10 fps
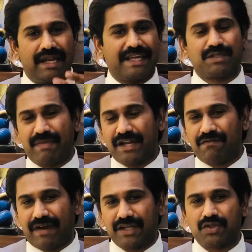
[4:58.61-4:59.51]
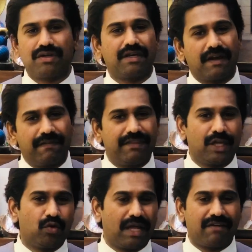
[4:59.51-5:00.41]
next manufacturing, and
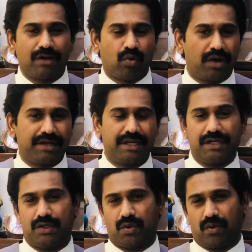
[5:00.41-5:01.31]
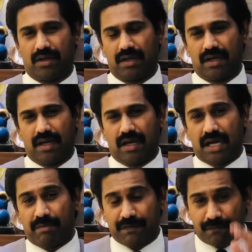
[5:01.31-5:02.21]
then you'll have a quality control.
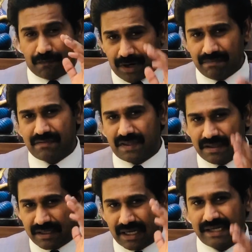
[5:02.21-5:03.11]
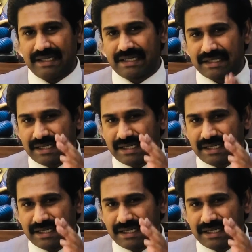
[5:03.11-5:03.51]
But from the clinical